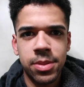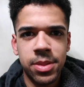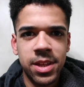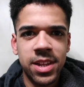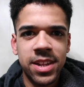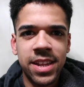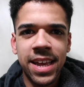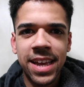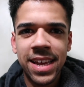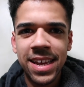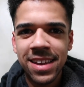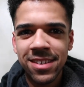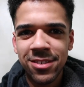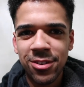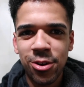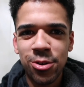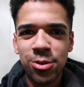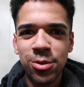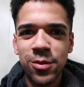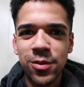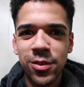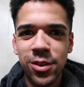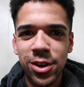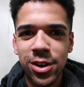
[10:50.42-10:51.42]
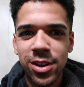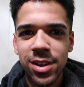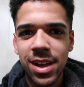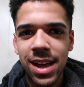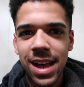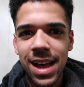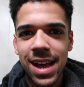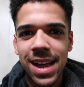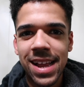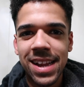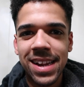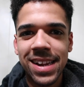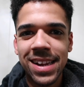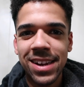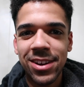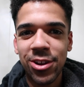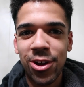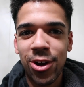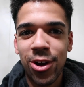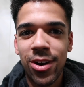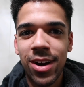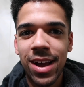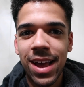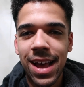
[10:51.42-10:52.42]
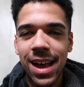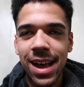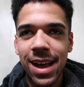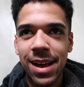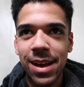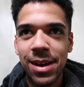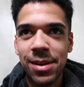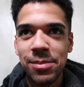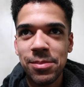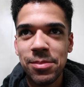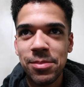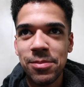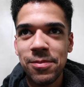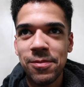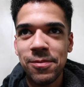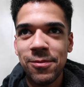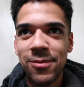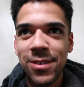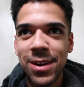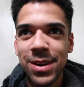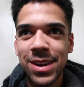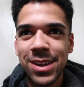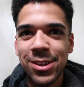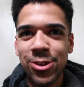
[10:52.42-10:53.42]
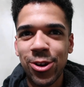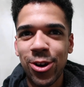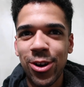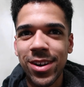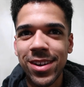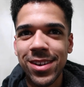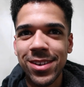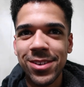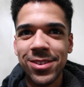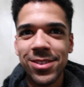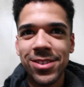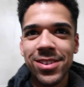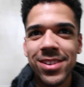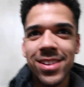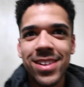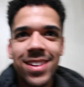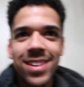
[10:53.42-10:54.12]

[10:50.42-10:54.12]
The day is over and I am very tired.